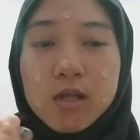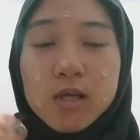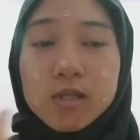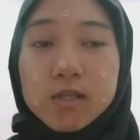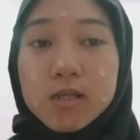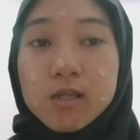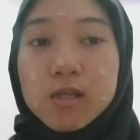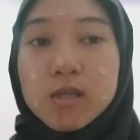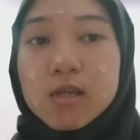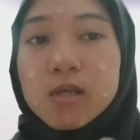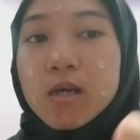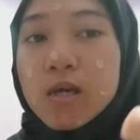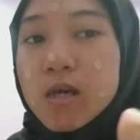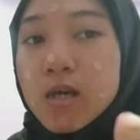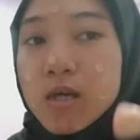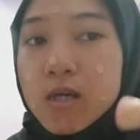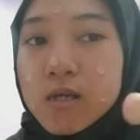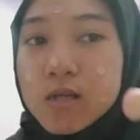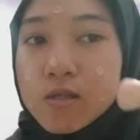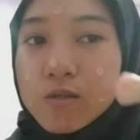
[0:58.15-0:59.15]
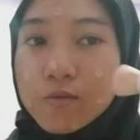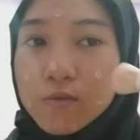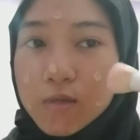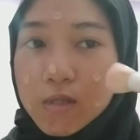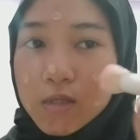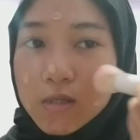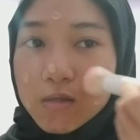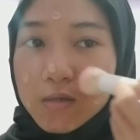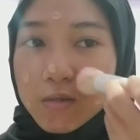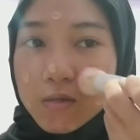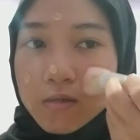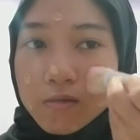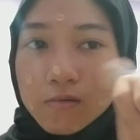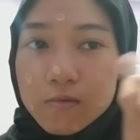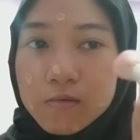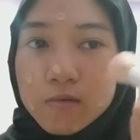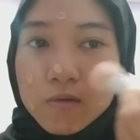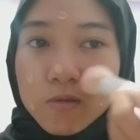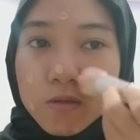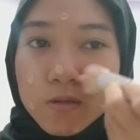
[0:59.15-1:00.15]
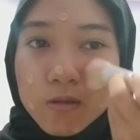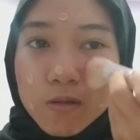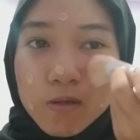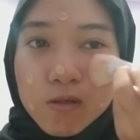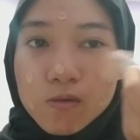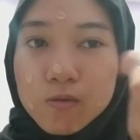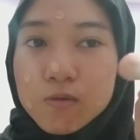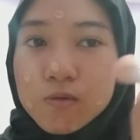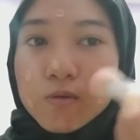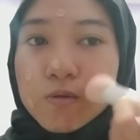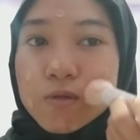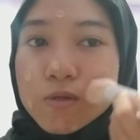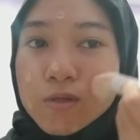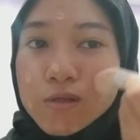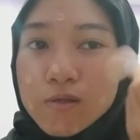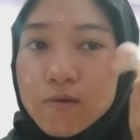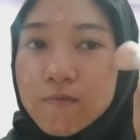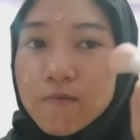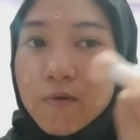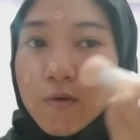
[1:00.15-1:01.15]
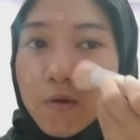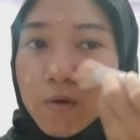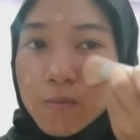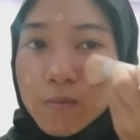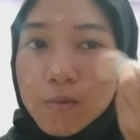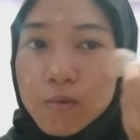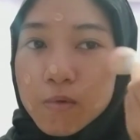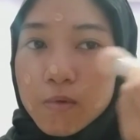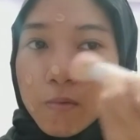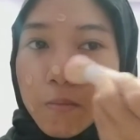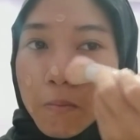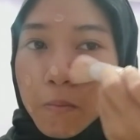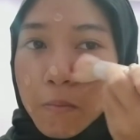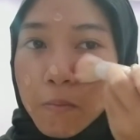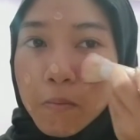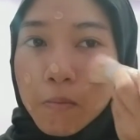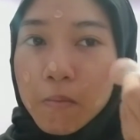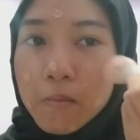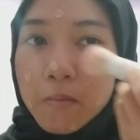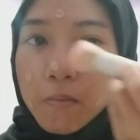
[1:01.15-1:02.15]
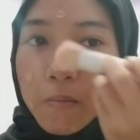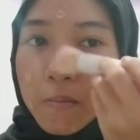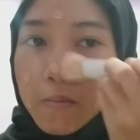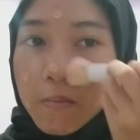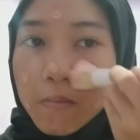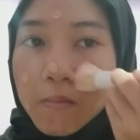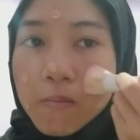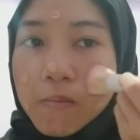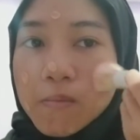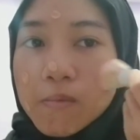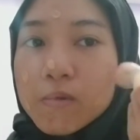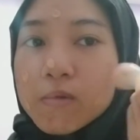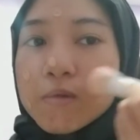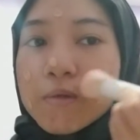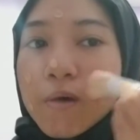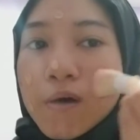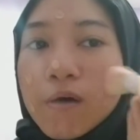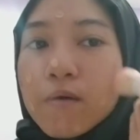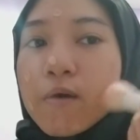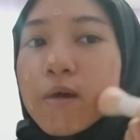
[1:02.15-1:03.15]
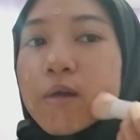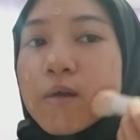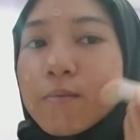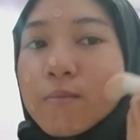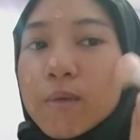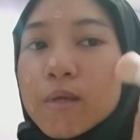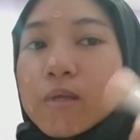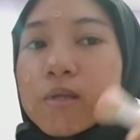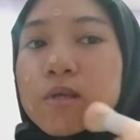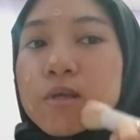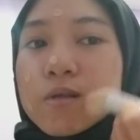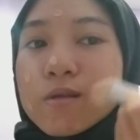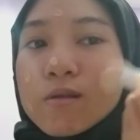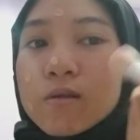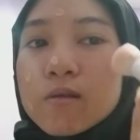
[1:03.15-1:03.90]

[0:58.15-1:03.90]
I think it's really good and also it's affordable, so I recommend it